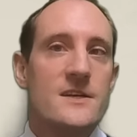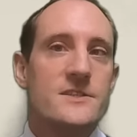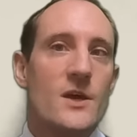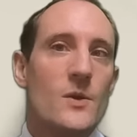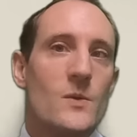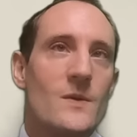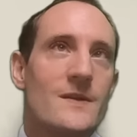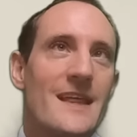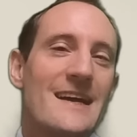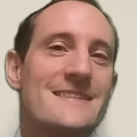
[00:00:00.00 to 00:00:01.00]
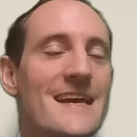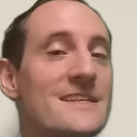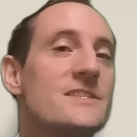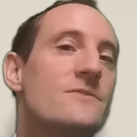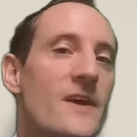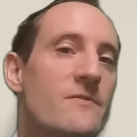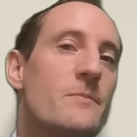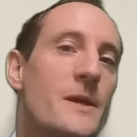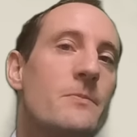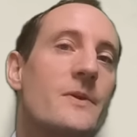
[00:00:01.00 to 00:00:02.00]
So that tends to favour
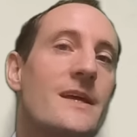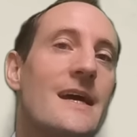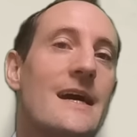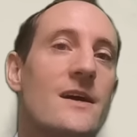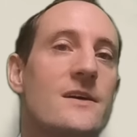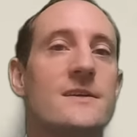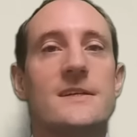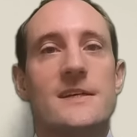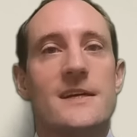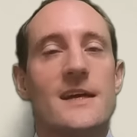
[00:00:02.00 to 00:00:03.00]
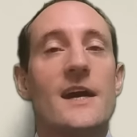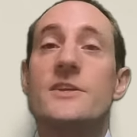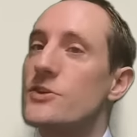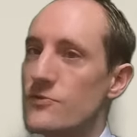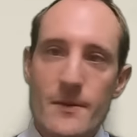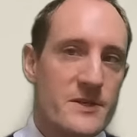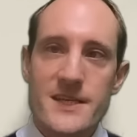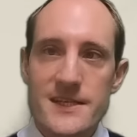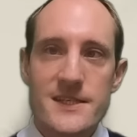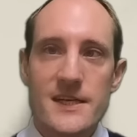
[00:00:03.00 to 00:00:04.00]
people that are
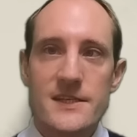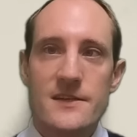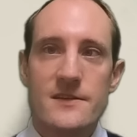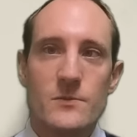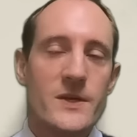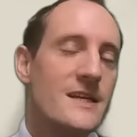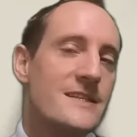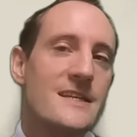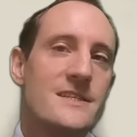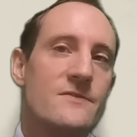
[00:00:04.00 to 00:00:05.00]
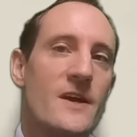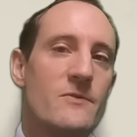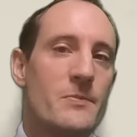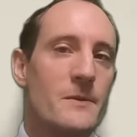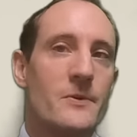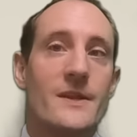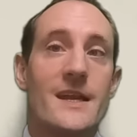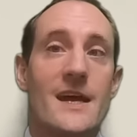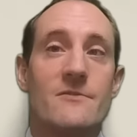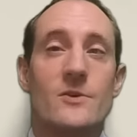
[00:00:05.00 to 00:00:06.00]
underrepresented. It tends to favour people
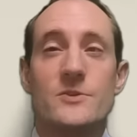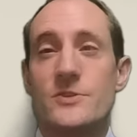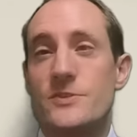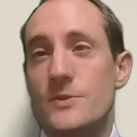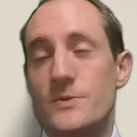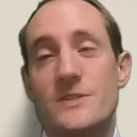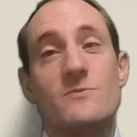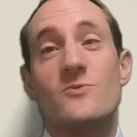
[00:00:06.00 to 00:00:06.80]
that have gone to schools that